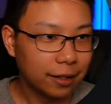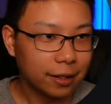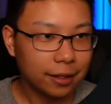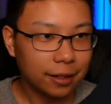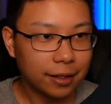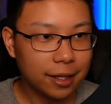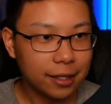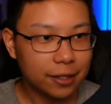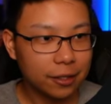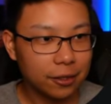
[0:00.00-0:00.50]

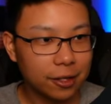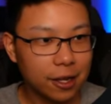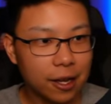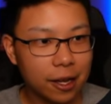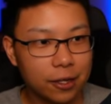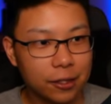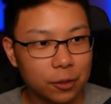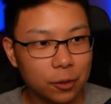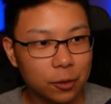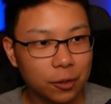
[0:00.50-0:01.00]
That's your
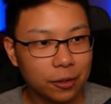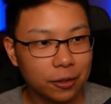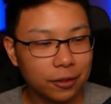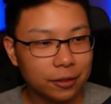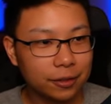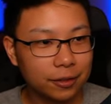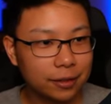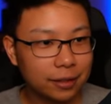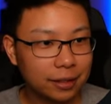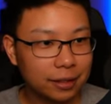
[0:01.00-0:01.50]
Chaosaur.
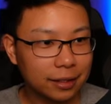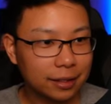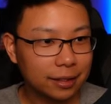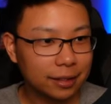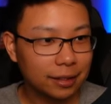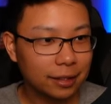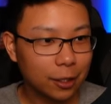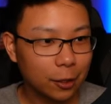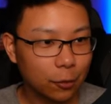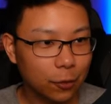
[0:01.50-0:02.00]

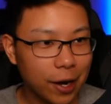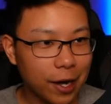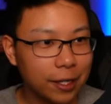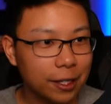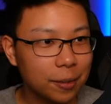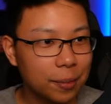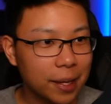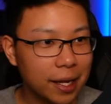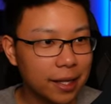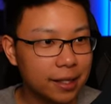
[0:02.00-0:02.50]

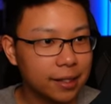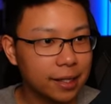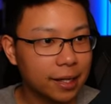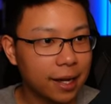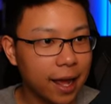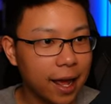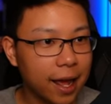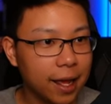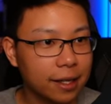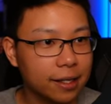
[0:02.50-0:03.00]
Random hits and
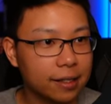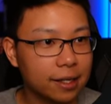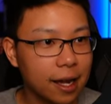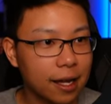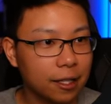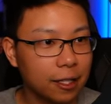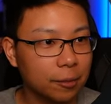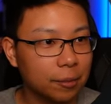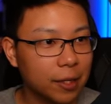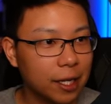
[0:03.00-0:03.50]
hex. I'll
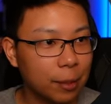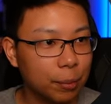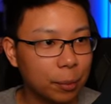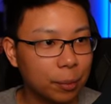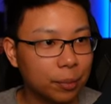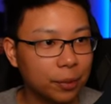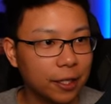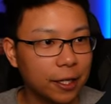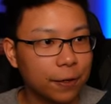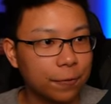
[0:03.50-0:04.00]
admit I've been
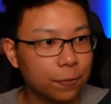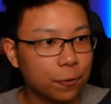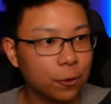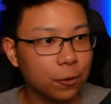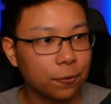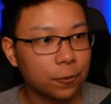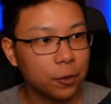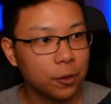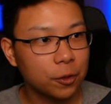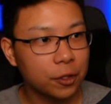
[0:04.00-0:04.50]
playing for a
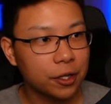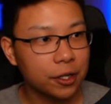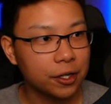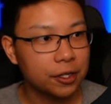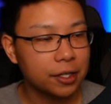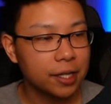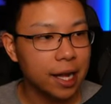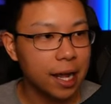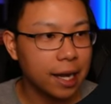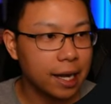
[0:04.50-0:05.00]
few years,
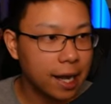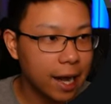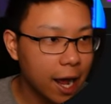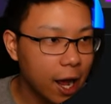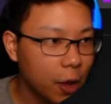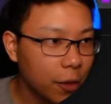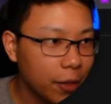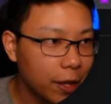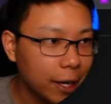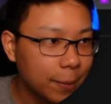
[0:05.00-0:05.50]
and now
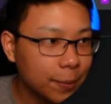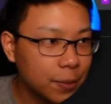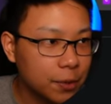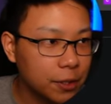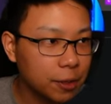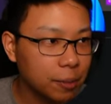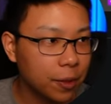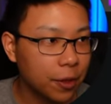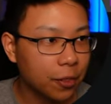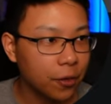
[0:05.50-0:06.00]
that I'm
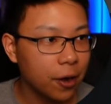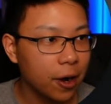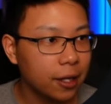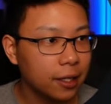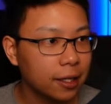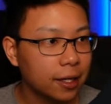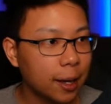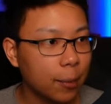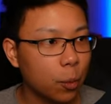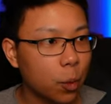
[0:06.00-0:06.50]
using
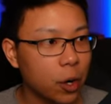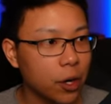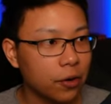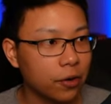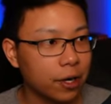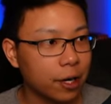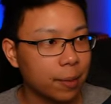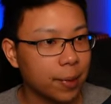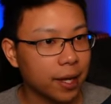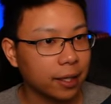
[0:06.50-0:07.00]
Mithrala, I'm wondering
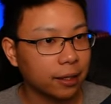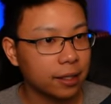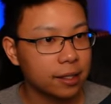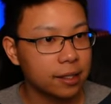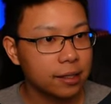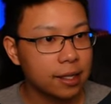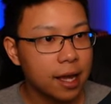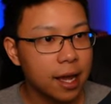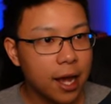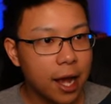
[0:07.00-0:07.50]
about this.
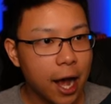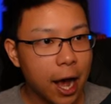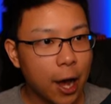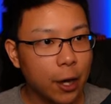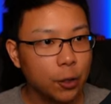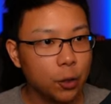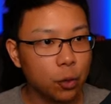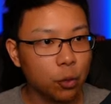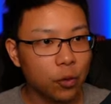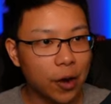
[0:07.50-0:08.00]
How
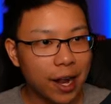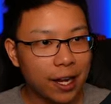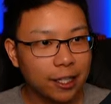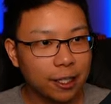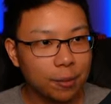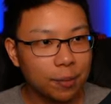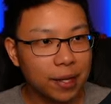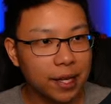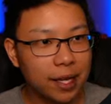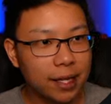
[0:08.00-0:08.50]
do
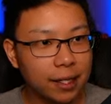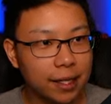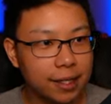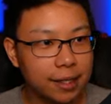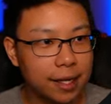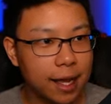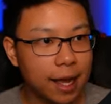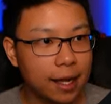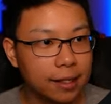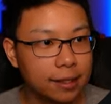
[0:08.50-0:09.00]
random hit
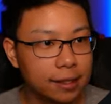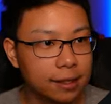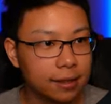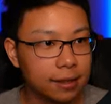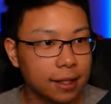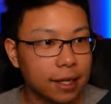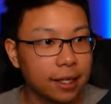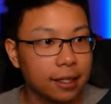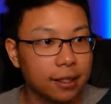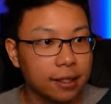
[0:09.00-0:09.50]
attacks
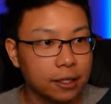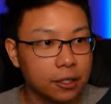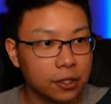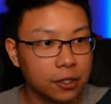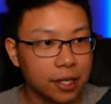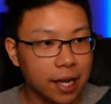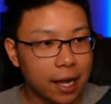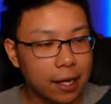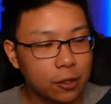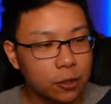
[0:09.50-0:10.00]
like Ninja's
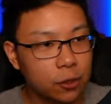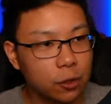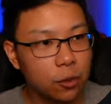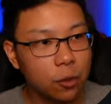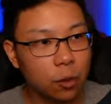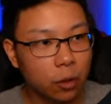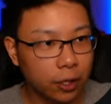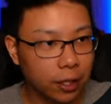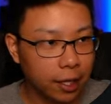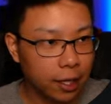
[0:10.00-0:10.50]
A two
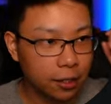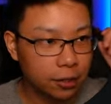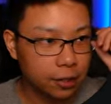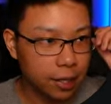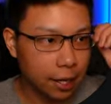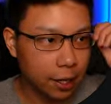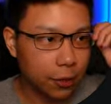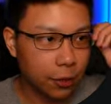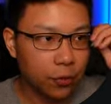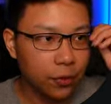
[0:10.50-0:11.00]
or Kale's
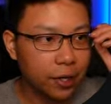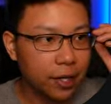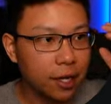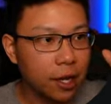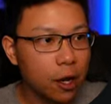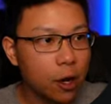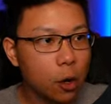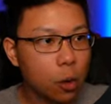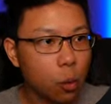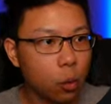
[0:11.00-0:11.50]
A three
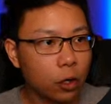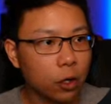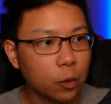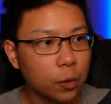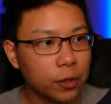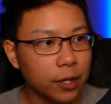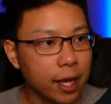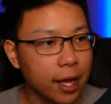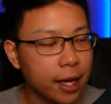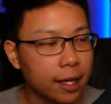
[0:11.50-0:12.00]
work
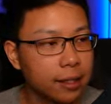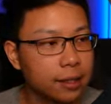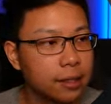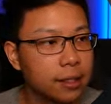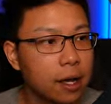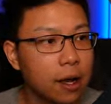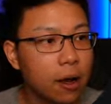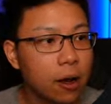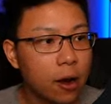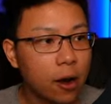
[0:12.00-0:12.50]
with hex?
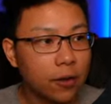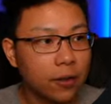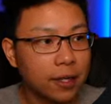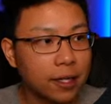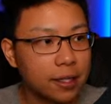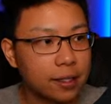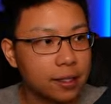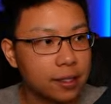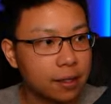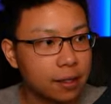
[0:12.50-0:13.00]
Are they
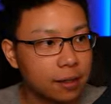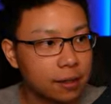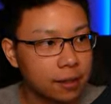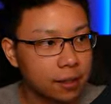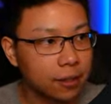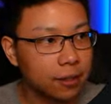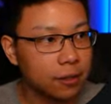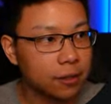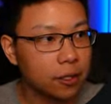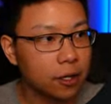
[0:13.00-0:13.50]
considered
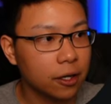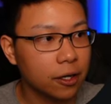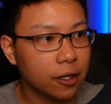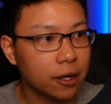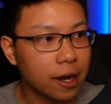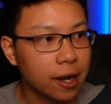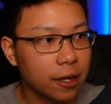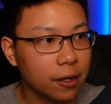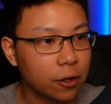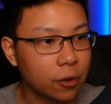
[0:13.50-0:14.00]
single target or
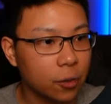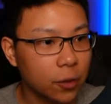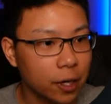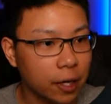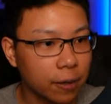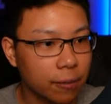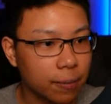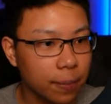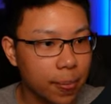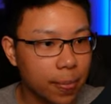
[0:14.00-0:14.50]
AoE?
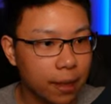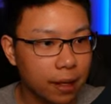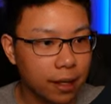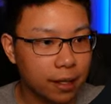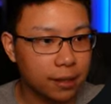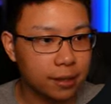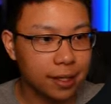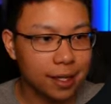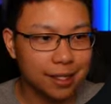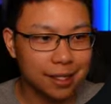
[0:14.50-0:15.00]
It
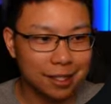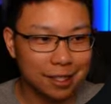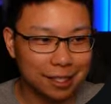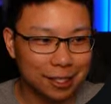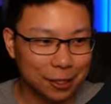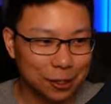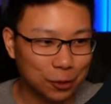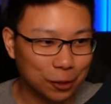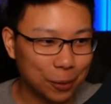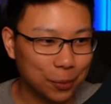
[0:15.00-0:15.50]
says in the
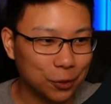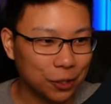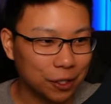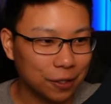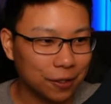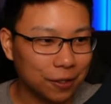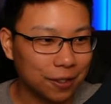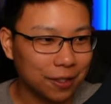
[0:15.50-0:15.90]
description.